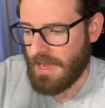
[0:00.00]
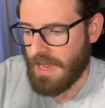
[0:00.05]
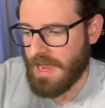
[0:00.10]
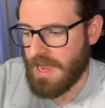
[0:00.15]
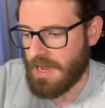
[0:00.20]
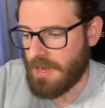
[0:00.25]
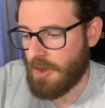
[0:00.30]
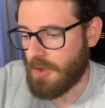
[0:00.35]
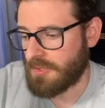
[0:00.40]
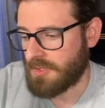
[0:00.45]

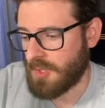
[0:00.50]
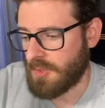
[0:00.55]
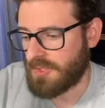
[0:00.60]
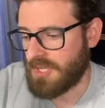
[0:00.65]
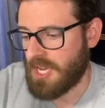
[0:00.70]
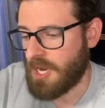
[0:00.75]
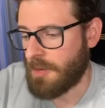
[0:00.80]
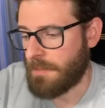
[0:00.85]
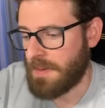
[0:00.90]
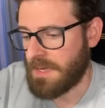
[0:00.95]
And also
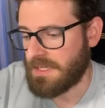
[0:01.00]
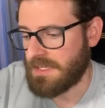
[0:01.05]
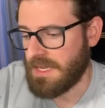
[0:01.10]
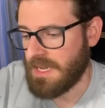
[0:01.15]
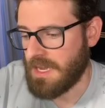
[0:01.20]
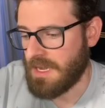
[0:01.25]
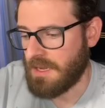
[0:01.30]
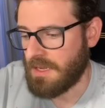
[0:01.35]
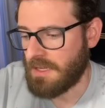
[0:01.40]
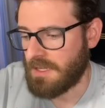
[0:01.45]

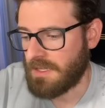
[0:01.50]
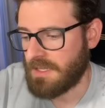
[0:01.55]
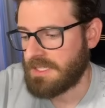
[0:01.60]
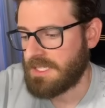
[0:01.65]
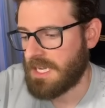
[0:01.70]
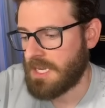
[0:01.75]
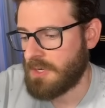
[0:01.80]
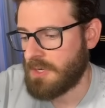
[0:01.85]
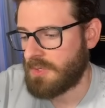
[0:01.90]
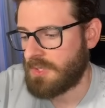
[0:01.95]
TRPC, let's
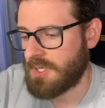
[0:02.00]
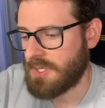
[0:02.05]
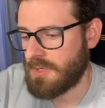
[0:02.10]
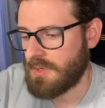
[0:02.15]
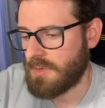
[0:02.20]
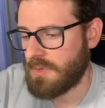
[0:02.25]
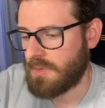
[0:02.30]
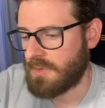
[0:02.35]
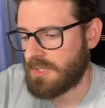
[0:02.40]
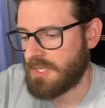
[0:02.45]
say you
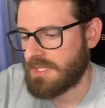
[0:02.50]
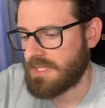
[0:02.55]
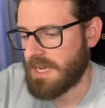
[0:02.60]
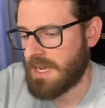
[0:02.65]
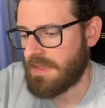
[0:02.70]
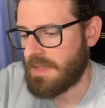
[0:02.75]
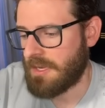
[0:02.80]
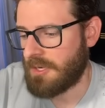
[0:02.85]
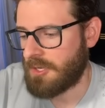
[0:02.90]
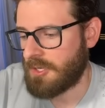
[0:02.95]
do
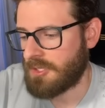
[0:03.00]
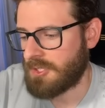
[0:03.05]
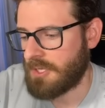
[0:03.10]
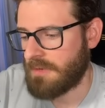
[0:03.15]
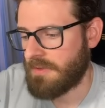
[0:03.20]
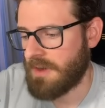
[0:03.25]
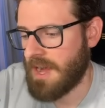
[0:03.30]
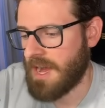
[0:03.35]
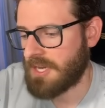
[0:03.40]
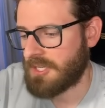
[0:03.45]
decide that, you know,
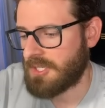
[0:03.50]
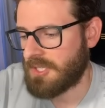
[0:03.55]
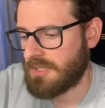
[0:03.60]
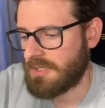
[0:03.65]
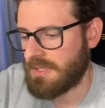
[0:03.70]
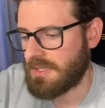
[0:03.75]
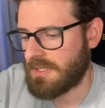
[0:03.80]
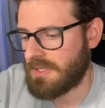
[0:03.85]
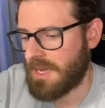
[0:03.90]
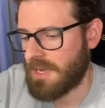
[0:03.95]
server
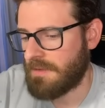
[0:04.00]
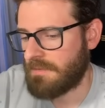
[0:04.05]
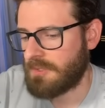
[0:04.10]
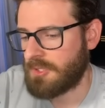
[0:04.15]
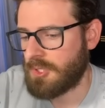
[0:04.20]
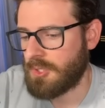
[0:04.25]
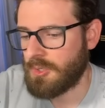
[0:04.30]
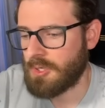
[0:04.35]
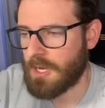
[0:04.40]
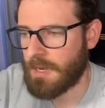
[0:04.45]
actions is kind of
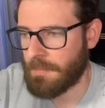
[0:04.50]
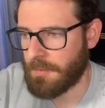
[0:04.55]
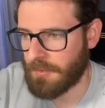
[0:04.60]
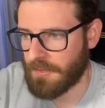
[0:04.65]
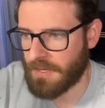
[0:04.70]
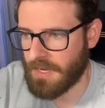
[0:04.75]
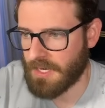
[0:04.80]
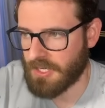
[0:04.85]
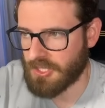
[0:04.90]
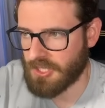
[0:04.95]
too coupled
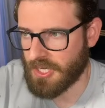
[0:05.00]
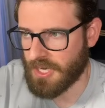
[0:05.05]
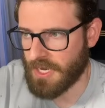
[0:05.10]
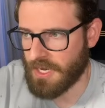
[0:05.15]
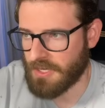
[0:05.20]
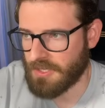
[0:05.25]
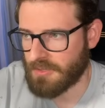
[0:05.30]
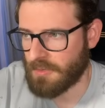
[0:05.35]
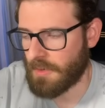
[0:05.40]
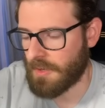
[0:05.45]
to Next.js.